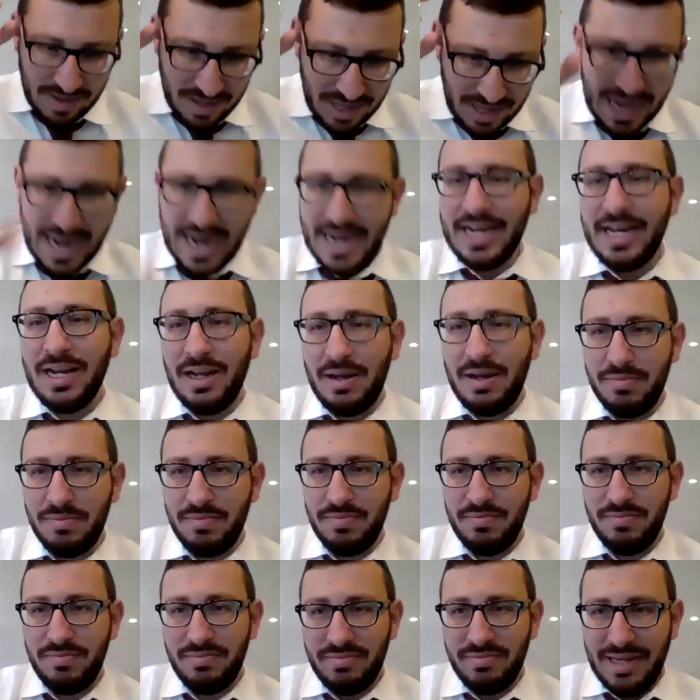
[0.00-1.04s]
item
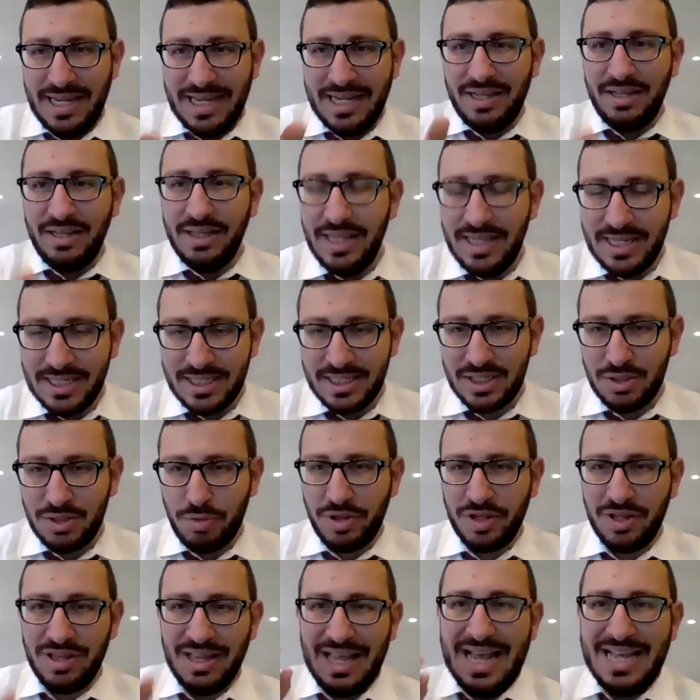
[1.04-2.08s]
in a list or the
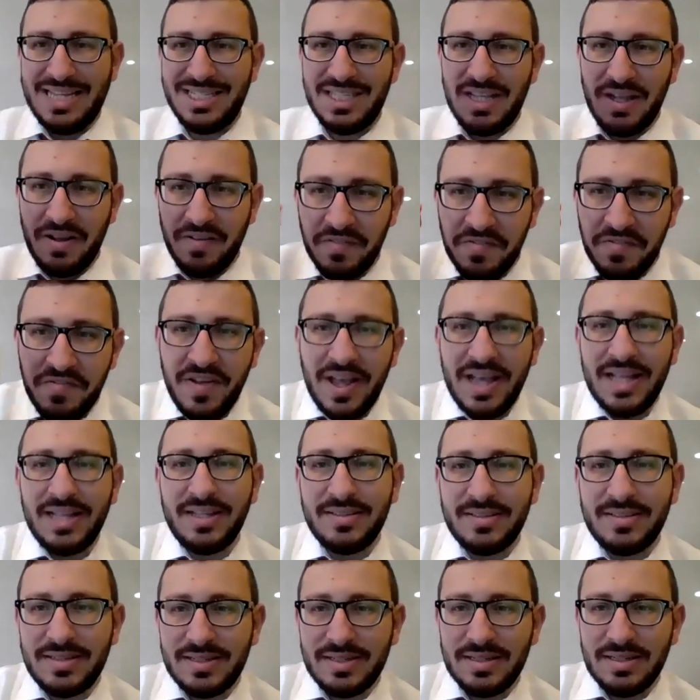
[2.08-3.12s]
last event
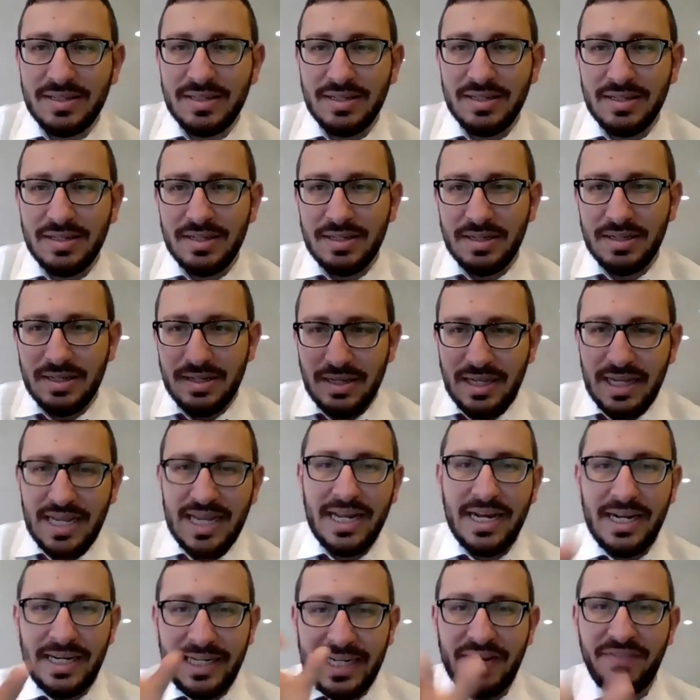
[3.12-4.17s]
in
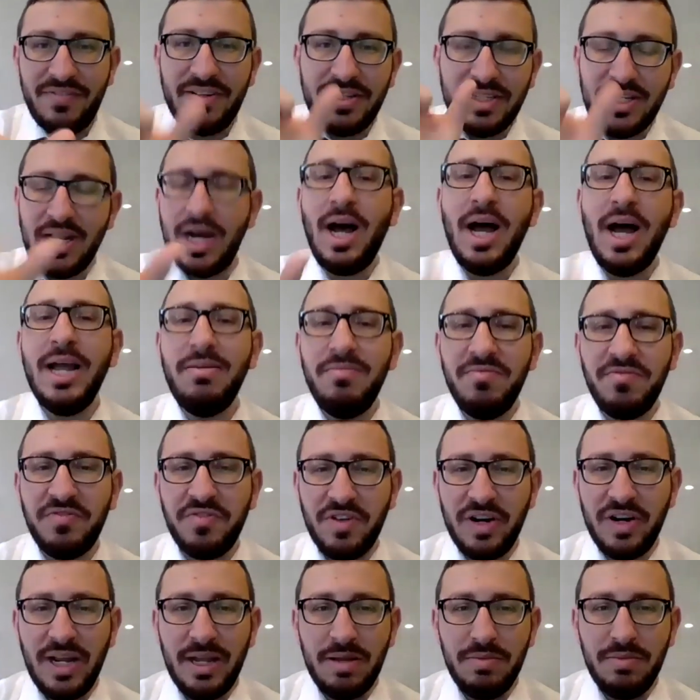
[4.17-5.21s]
a given time
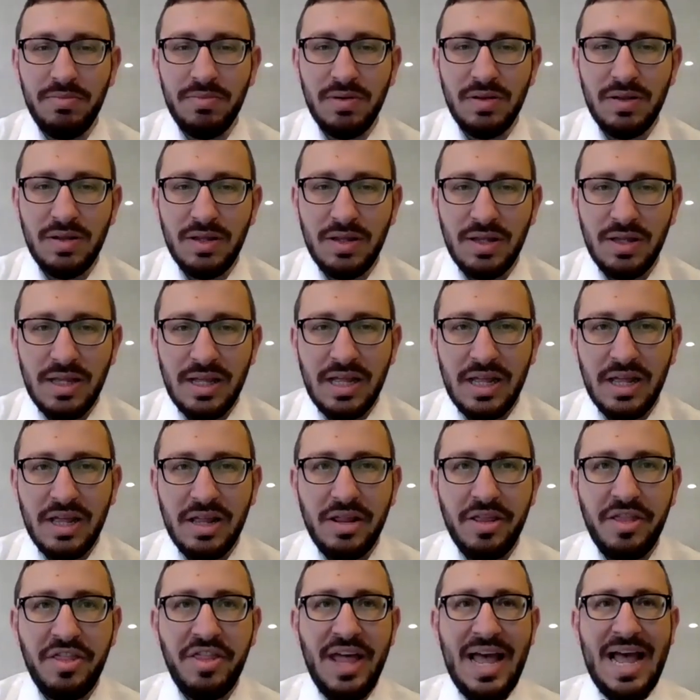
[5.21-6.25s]
frame,
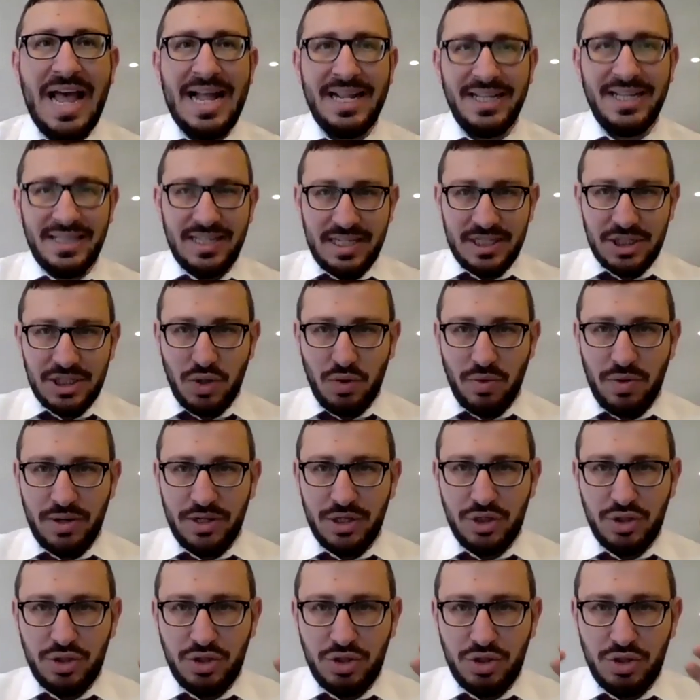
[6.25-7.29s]
that is going
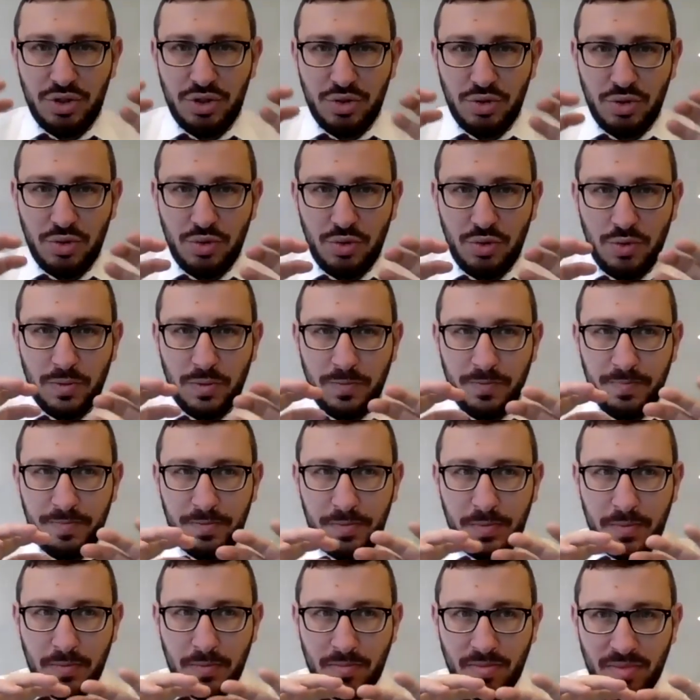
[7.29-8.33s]
to
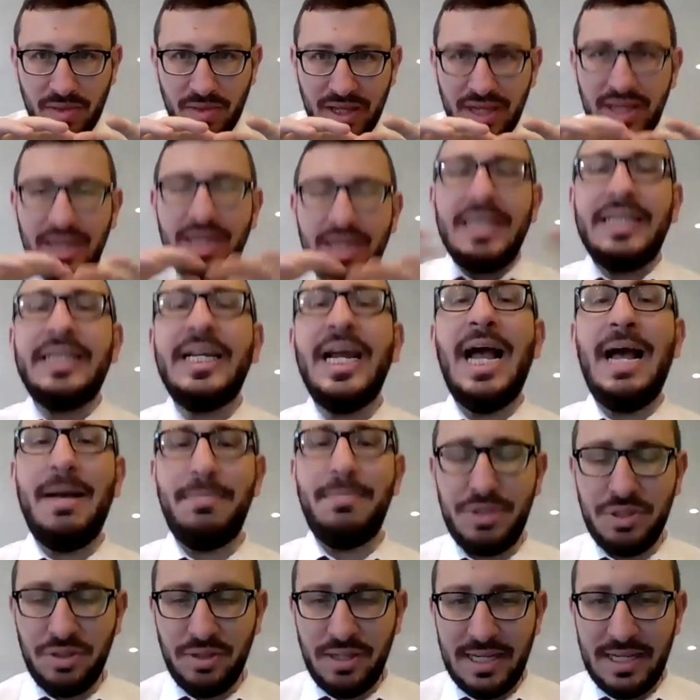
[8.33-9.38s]

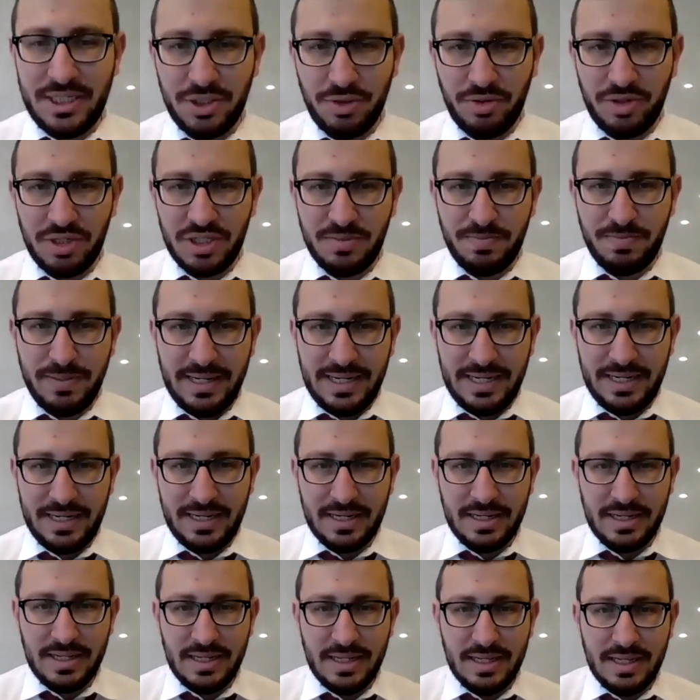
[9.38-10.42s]
encapsulate, so to speak,
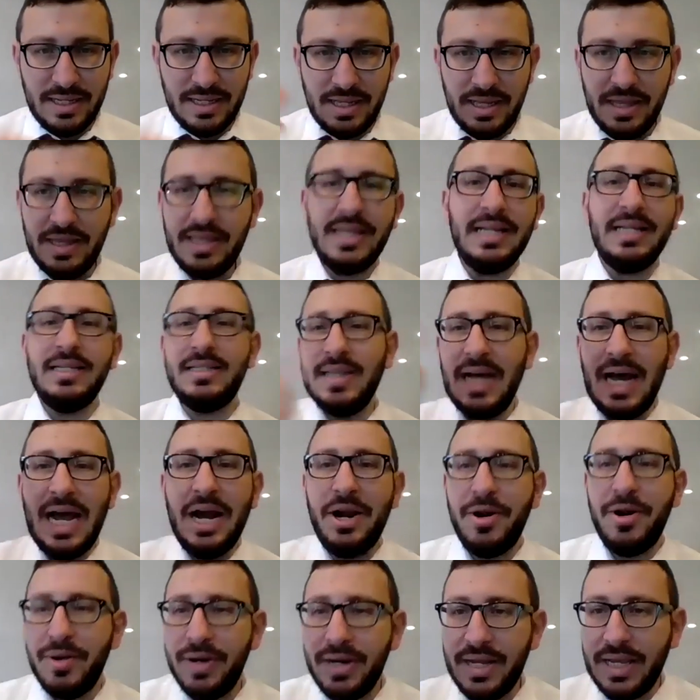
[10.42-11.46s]
the
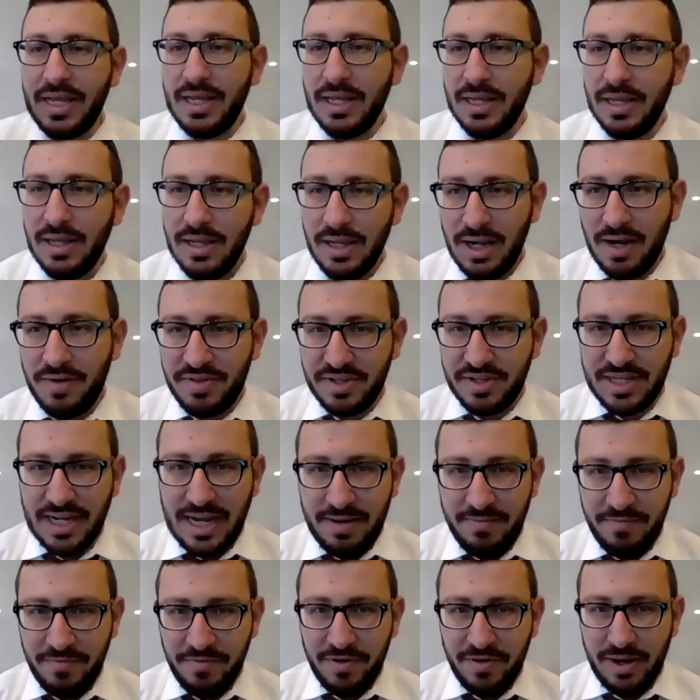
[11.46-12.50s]
entirety of the time
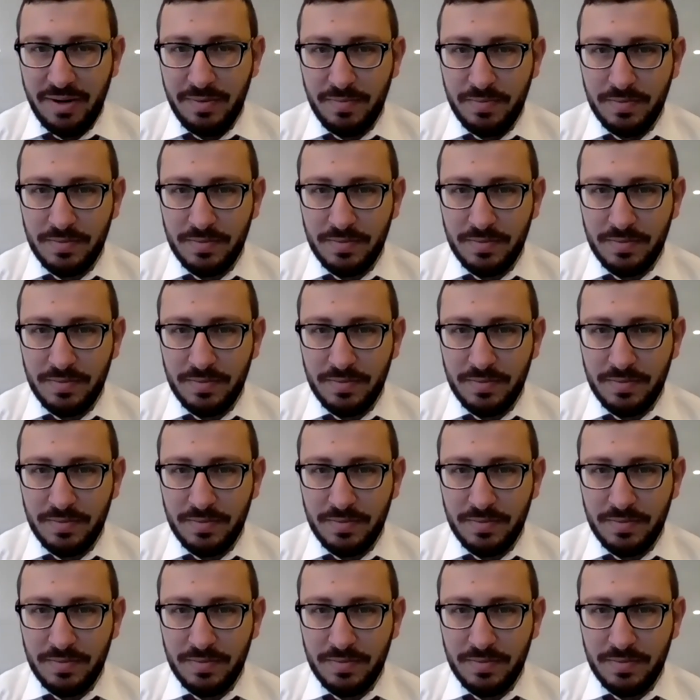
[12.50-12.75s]
frame.